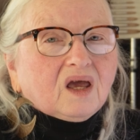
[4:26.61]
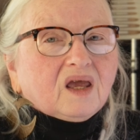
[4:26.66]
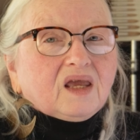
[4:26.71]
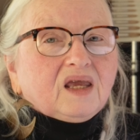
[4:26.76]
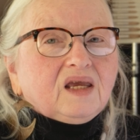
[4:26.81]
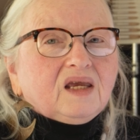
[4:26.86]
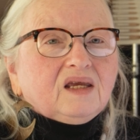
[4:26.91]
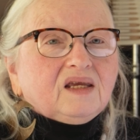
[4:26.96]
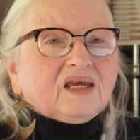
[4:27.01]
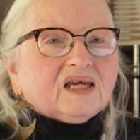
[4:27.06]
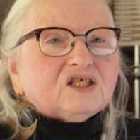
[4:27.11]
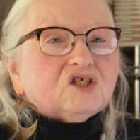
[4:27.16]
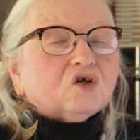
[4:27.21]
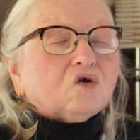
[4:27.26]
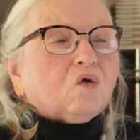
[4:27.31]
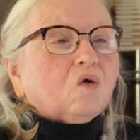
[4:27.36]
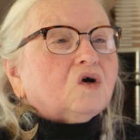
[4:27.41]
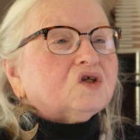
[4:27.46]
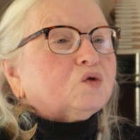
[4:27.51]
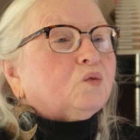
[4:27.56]
He gets
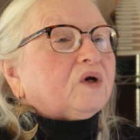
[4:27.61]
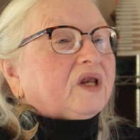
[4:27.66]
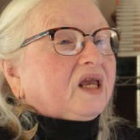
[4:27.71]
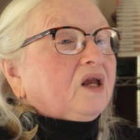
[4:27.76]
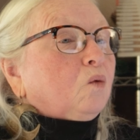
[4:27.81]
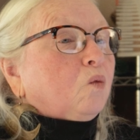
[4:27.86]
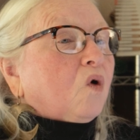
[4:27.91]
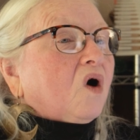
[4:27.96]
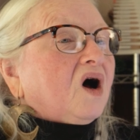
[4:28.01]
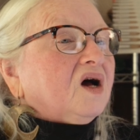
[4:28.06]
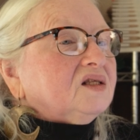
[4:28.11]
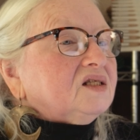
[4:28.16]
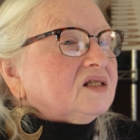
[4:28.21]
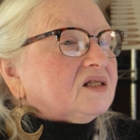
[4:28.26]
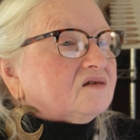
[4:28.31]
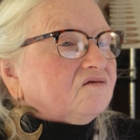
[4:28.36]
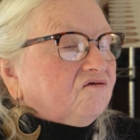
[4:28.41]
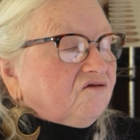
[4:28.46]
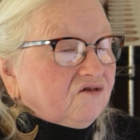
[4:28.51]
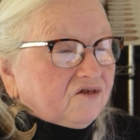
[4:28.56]
across what he
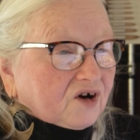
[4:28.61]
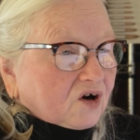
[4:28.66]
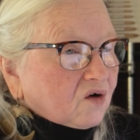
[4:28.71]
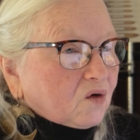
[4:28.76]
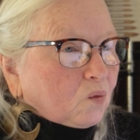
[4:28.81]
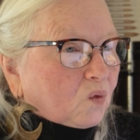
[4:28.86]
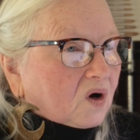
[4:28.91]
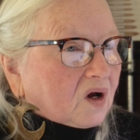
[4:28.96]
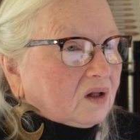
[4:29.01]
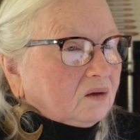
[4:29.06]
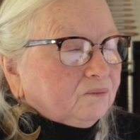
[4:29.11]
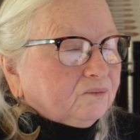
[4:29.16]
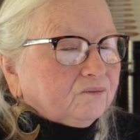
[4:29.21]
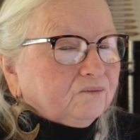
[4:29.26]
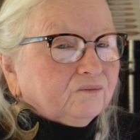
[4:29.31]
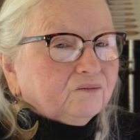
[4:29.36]
wants very well.